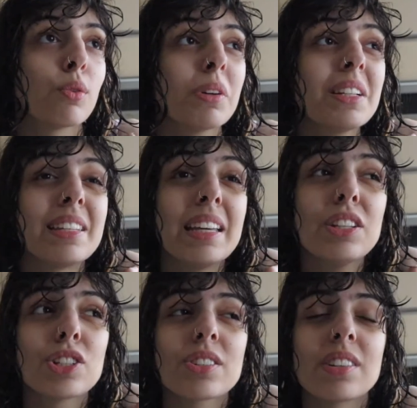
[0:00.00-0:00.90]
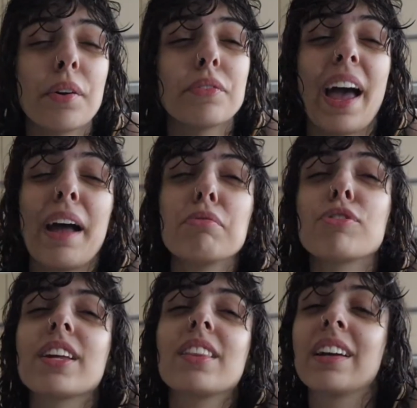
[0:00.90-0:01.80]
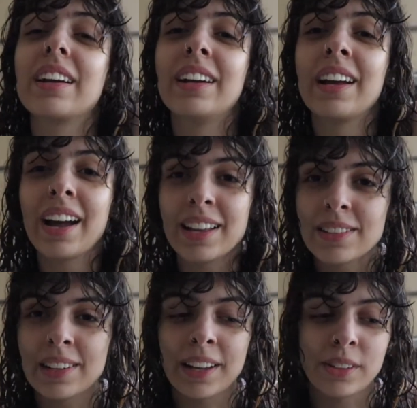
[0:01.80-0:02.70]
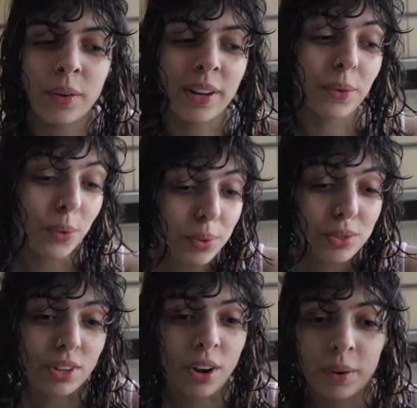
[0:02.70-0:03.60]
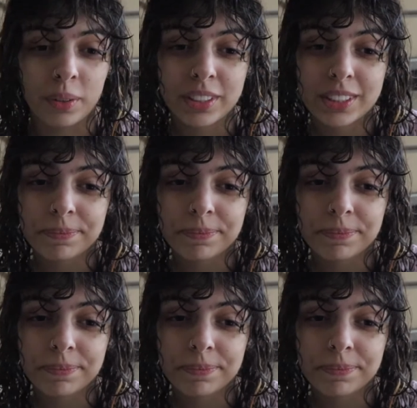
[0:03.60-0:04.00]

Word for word: reteach yourself everything as an adult. And also,